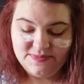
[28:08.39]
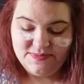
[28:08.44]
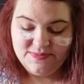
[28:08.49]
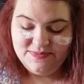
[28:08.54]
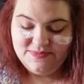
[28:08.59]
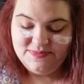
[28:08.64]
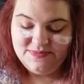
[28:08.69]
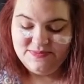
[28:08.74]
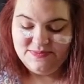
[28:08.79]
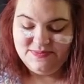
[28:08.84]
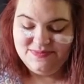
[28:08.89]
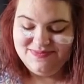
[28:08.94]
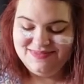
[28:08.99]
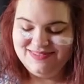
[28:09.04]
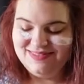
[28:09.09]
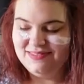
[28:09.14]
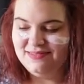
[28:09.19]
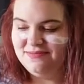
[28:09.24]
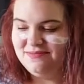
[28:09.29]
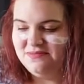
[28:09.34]

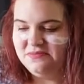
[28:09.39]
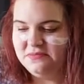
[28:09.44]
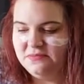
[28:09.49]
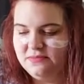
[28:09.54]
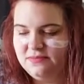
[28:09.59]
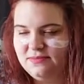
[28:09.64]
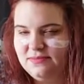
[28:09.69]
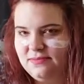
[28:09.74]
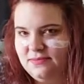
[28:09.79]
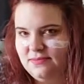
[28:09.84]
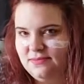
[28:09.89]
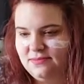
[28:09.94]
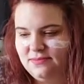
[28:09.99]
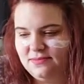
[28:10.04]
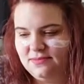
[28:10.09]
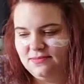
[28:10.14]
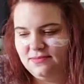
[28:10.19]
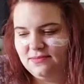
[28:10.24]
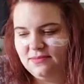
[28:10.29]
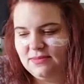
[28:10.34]

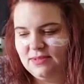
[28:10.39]
No one is speaking in this clip.